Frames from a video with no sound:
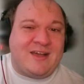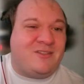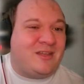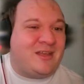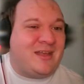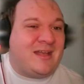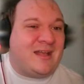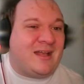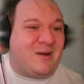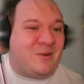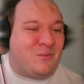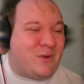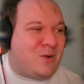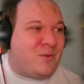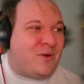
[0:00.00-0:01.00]
it out,
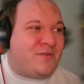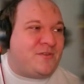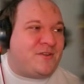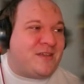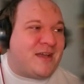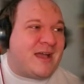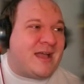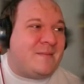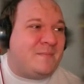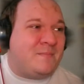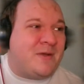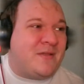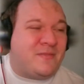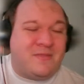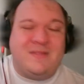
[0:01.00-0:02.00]
well worth your time.
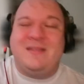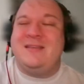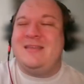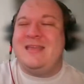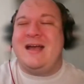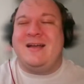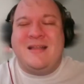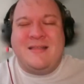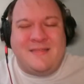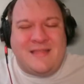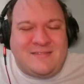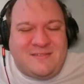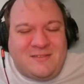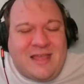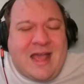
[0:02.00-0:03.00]
But yeah,
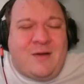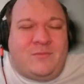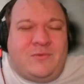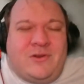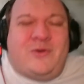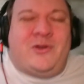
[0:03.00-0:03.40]
that's how